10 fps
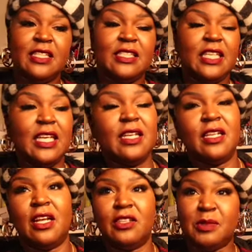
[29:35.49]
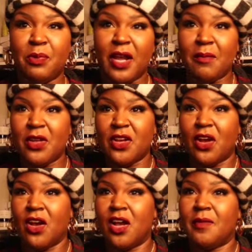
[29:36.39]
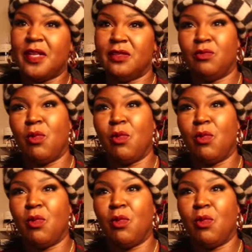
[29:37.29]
See, you know, spray them on your arm and